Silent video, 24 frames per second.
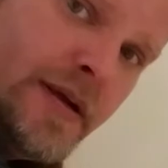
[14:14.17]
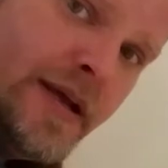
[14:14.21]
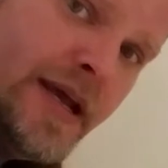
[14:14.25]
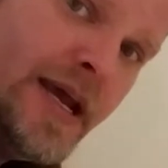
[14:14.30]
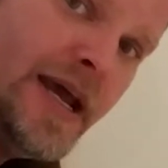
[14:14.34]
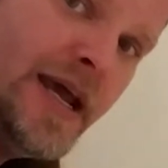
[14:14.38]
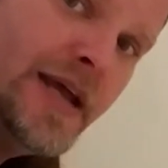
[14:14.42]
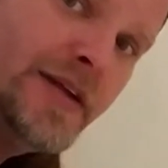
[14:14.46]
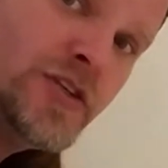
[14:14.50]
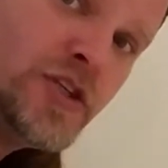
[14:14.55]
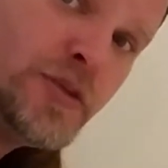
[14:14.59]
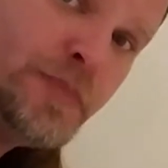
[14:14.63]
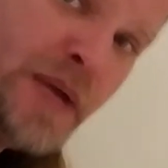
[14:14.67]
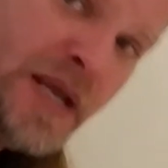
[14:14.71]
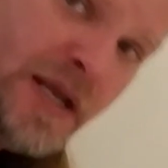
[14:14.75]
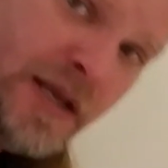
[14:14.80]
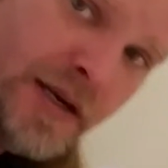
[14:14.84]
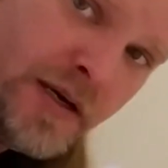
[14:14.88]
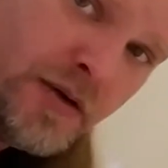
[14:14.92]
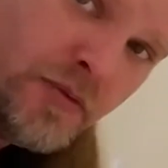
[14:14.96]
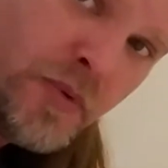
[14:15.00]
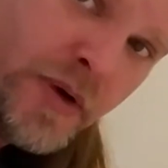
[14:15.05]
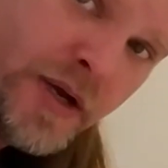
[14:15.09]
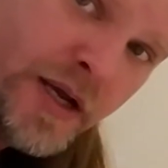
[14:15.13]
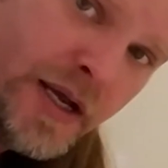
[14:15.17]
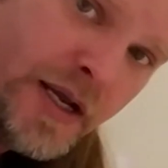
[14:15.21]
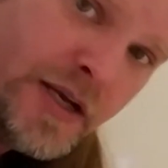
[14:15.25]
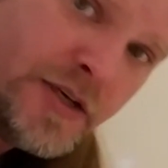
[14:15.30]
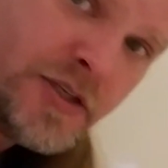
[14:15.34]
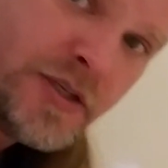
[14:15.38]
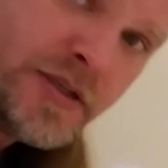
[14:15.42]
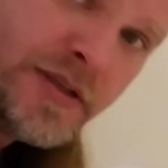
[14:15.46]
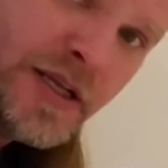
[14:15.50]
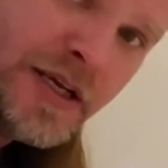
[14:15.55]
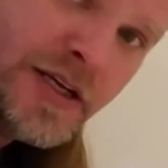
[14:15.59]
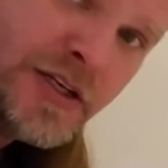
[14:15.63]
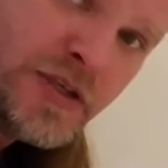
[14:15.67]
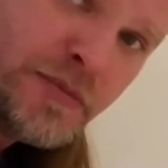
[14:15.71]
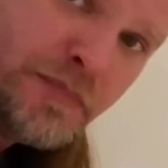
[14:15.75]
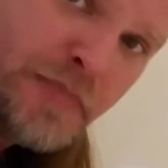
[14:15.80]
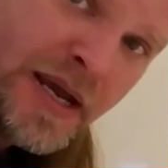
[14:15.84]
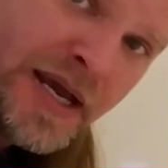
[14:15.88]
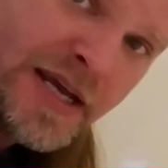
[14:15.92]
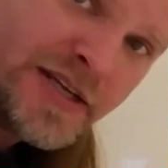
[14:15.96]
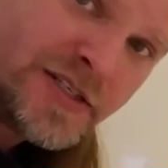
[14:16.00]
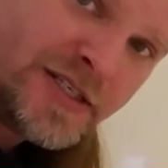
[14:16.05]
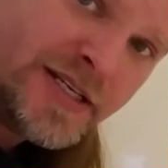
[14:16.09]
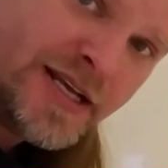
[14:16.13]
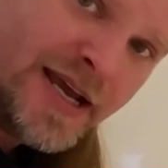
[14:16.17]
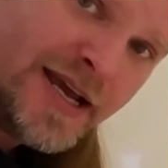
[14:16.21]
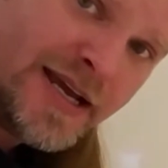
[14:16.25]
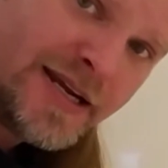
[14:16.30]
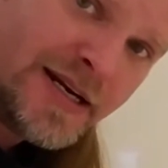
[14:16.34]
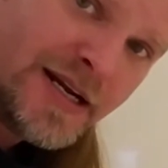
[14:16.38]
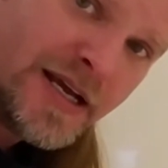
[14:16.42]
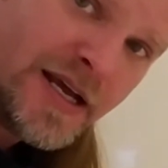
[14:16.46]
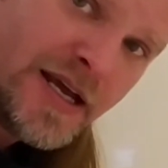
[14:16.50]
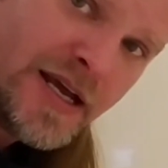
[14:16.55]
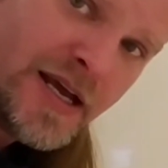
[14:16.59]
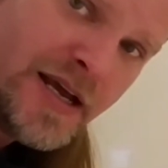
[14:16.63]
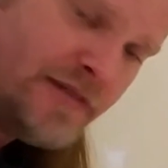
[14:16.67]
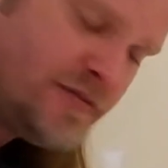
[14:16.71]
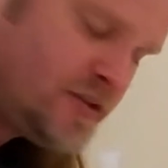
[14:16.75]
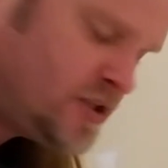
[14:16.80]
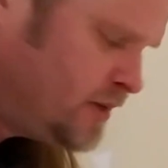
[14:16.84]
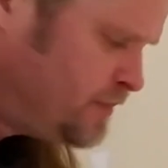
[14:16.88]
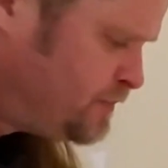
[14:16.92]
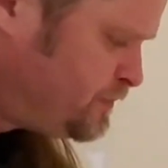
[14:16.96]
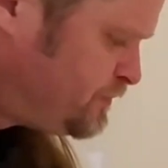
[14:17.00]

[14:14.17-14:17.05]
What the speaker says: And speaking of which, these Best Tech knives,